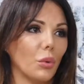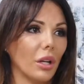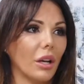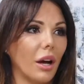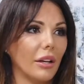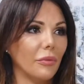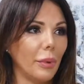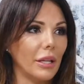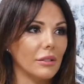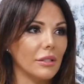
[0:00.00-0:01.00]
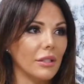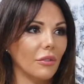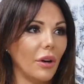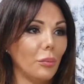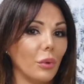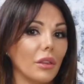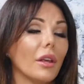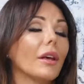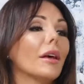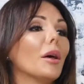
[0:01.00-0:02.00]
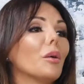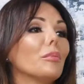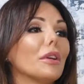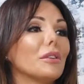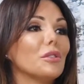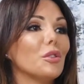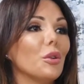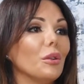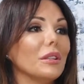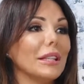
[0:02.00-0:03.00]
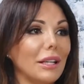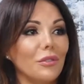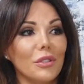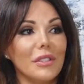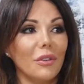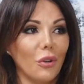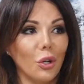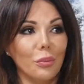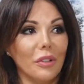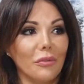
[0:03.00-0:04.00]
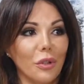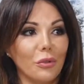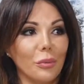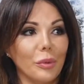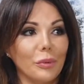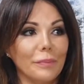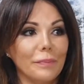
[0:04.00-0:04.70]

what it kind of pairs itself up with, because you leave yourself open and vulnerable.